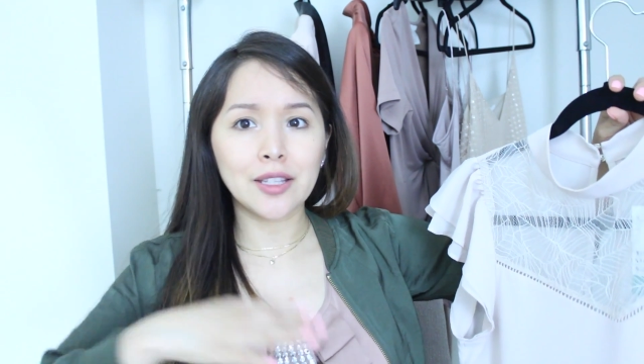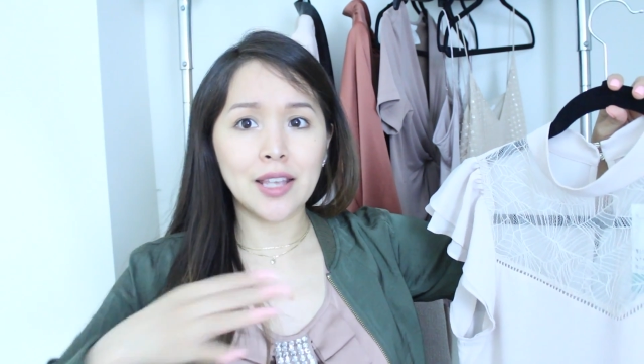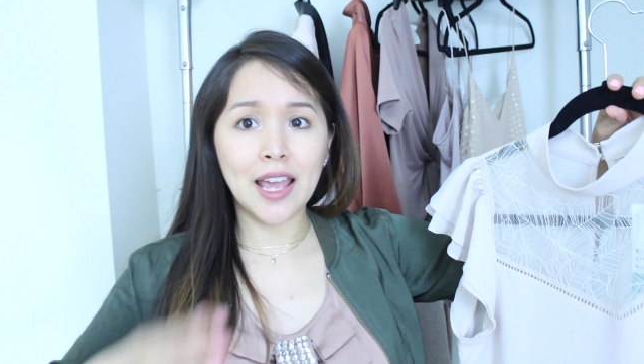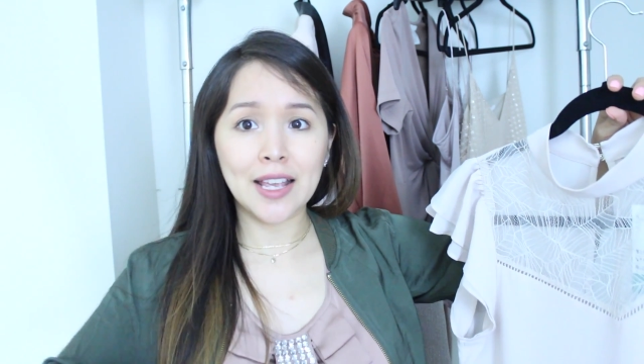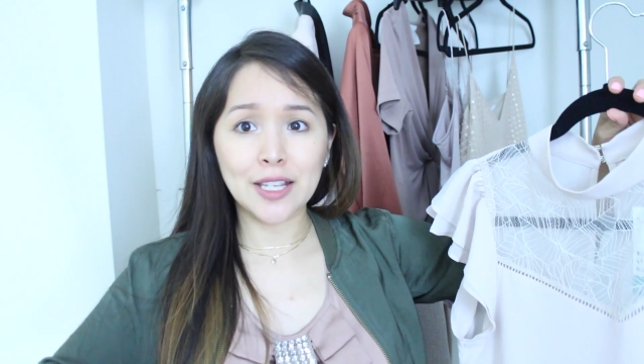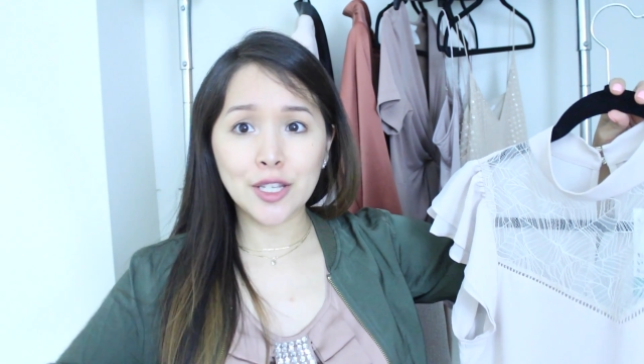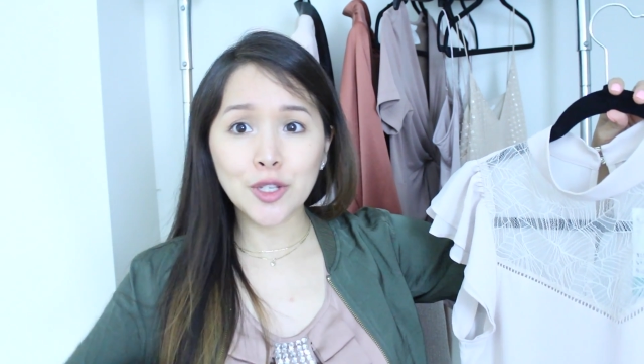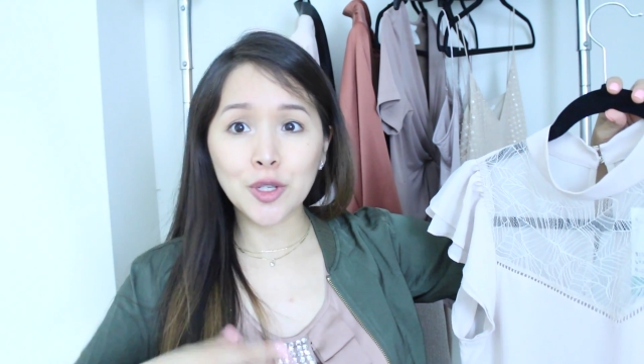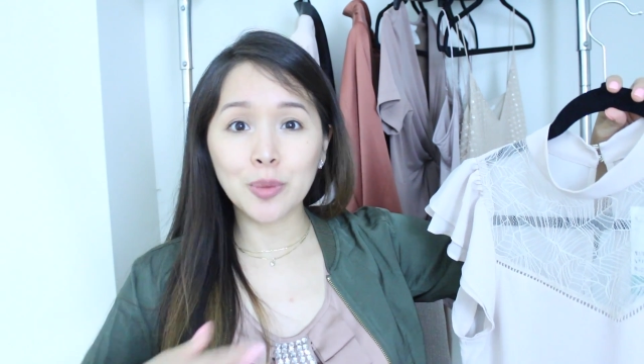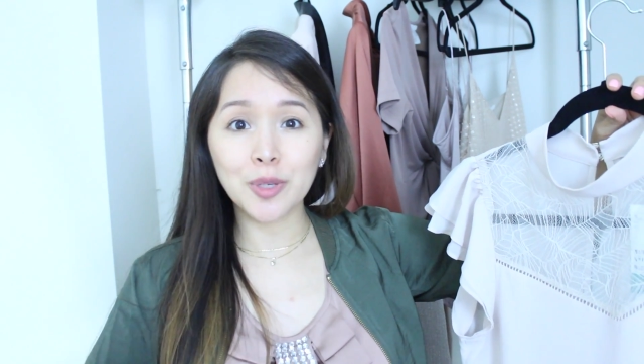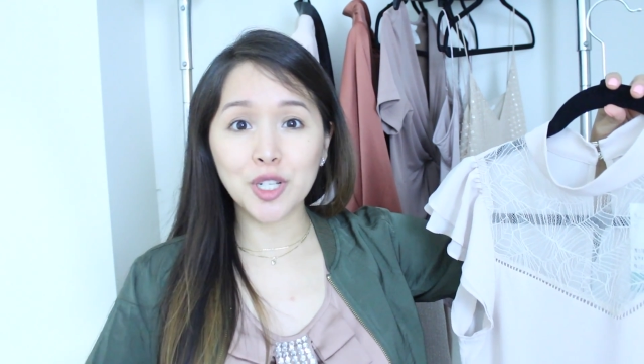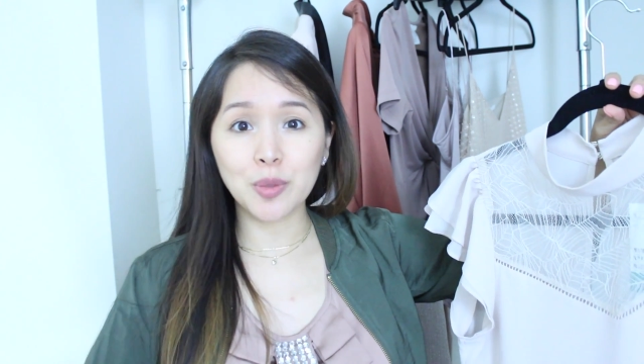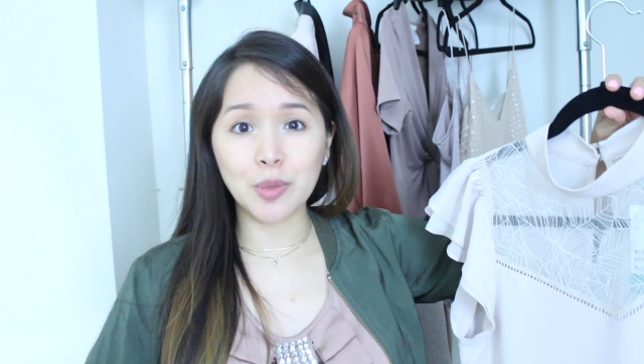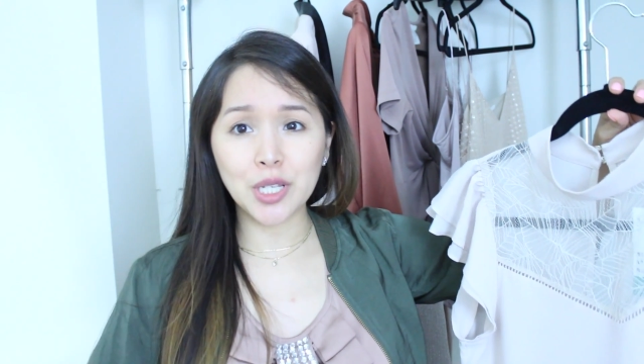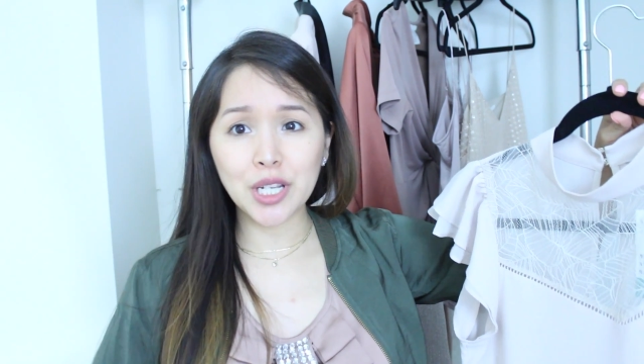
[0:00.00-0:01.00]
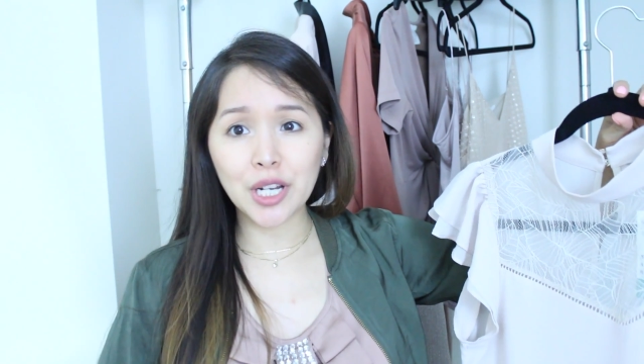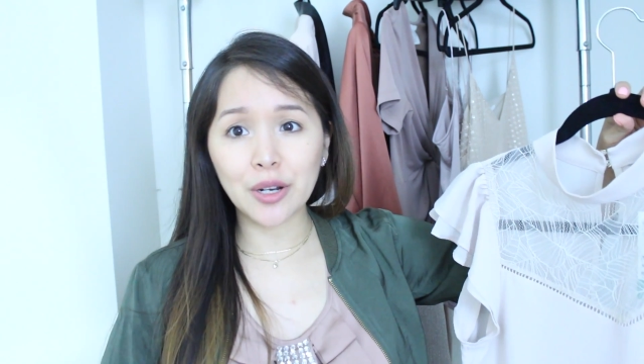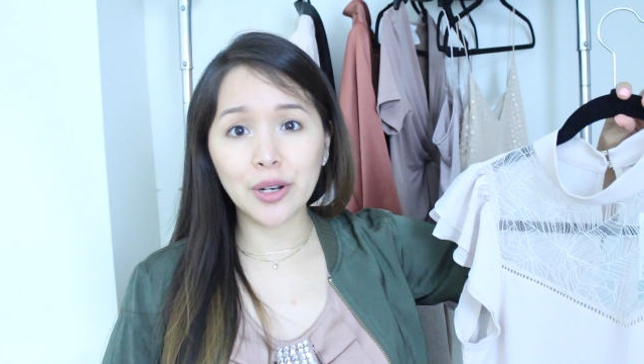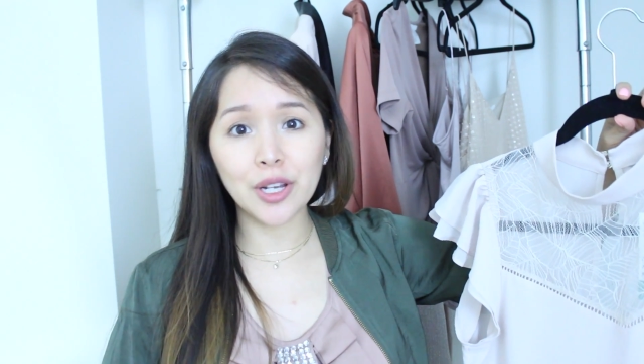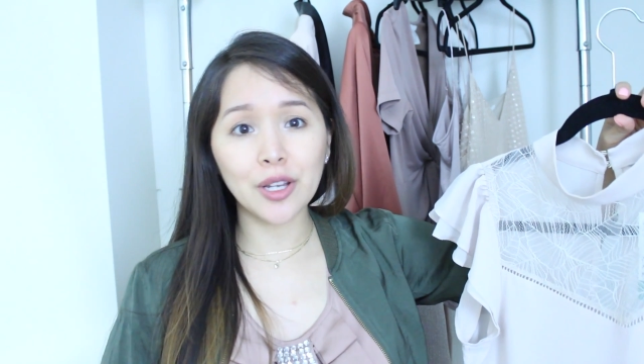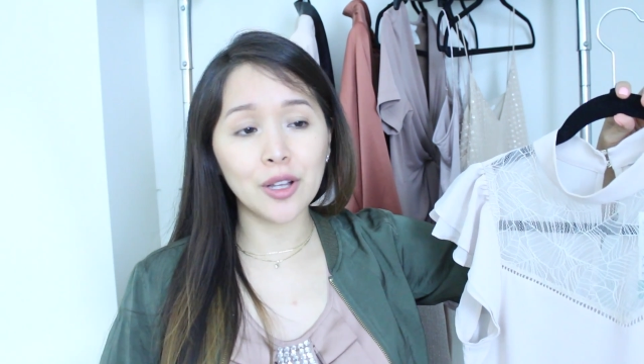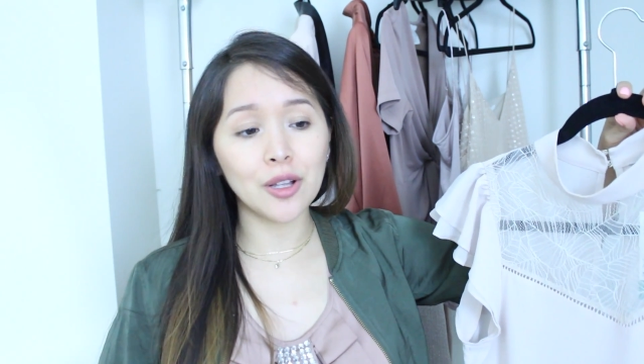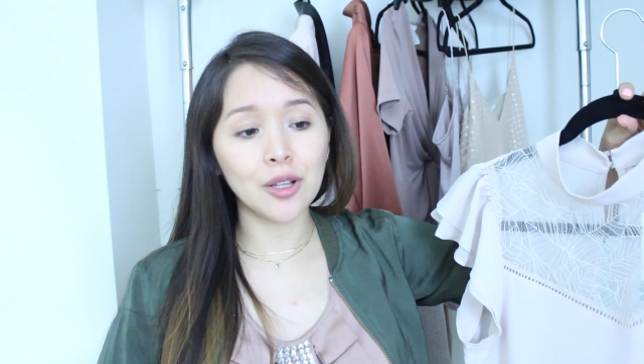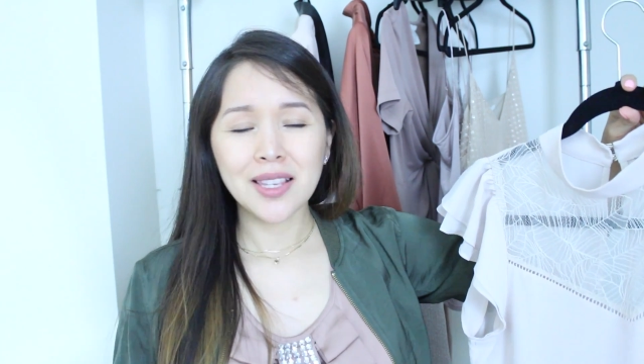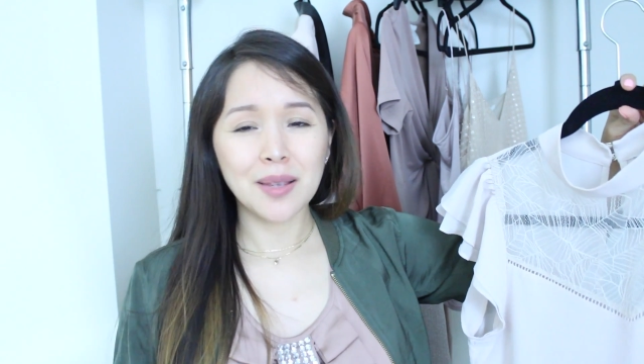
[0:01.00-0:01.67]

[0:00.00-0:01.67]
has too much material,